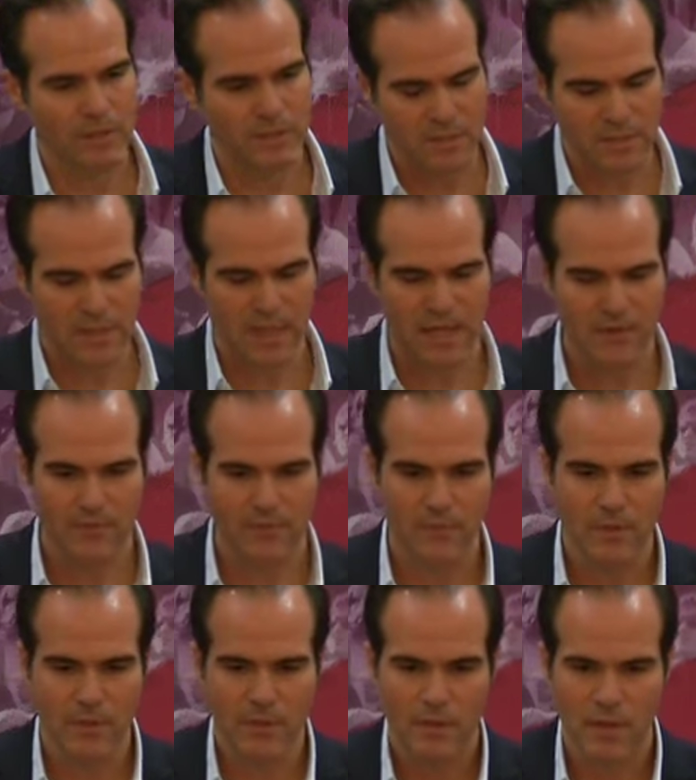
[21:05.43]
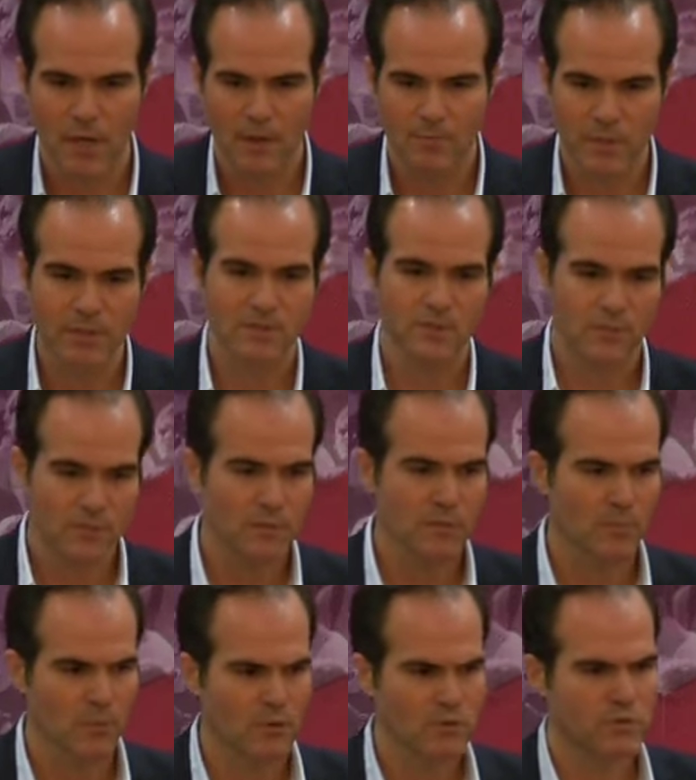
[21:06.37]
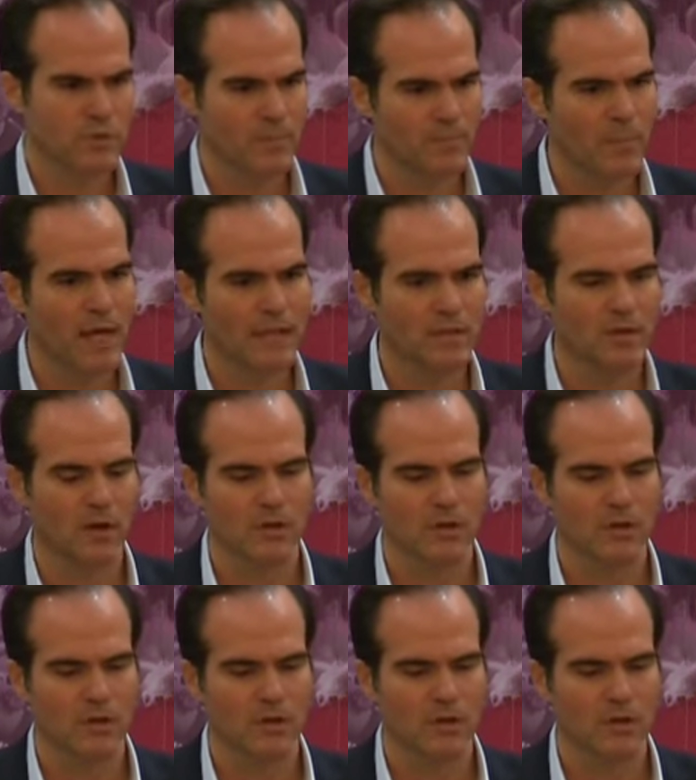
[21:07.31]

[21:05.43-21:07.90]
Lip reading: to just kind of, because of the most compelling